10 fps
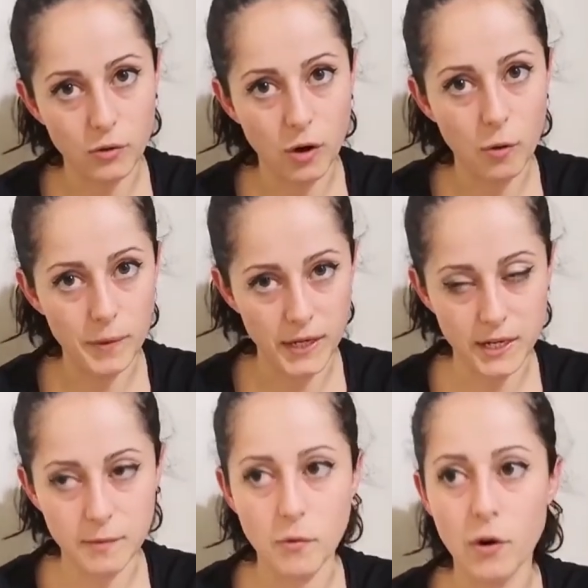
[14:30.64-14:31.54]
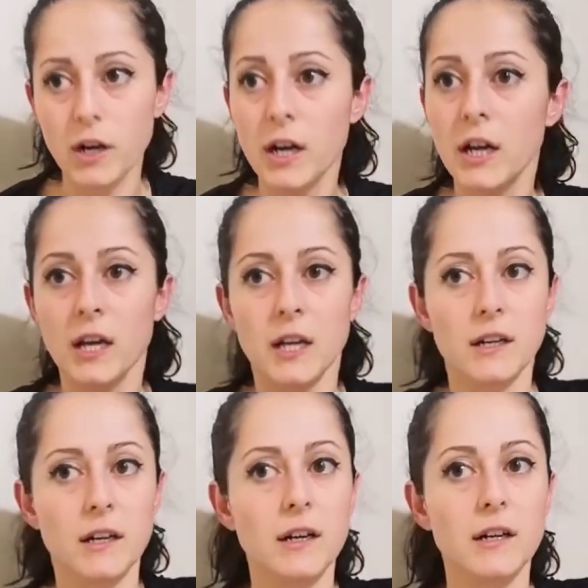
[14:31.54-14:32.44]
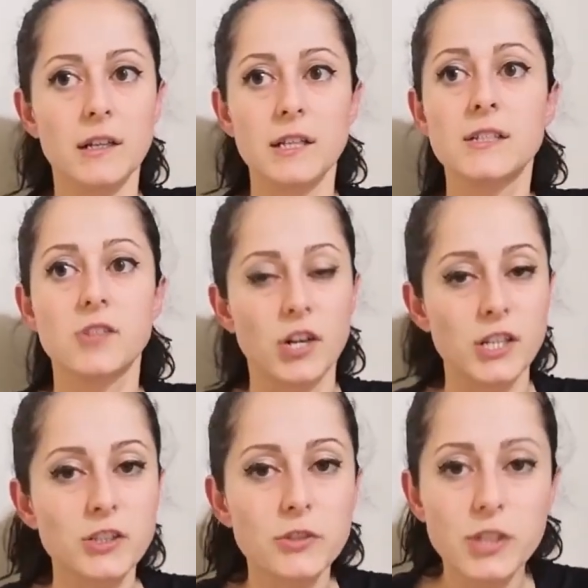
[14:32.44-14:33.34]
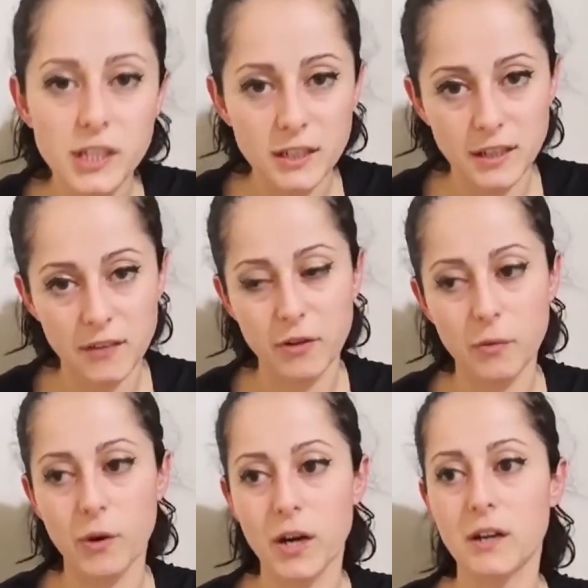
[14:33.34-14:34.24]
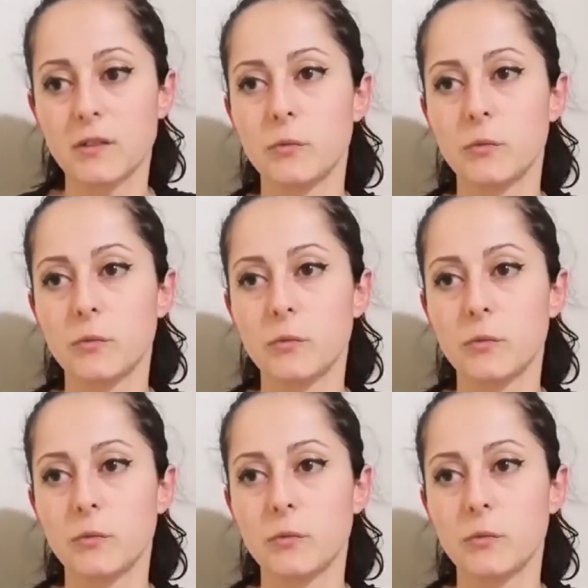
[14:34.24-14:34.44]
open anymore. He's starting to heal everywhere.